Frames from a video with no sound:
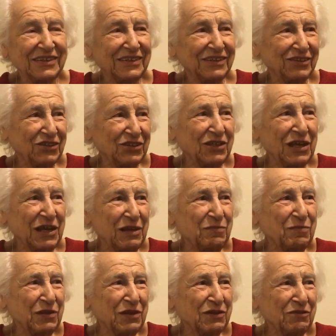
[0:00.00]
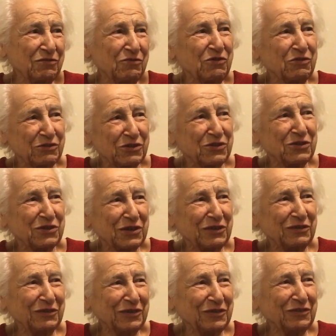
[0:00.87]
and sleep in the woods,
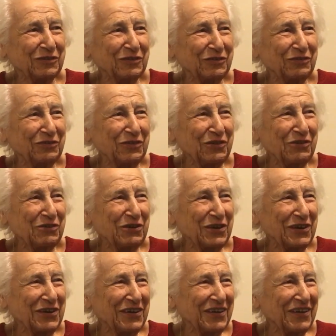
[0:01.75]
on the floor.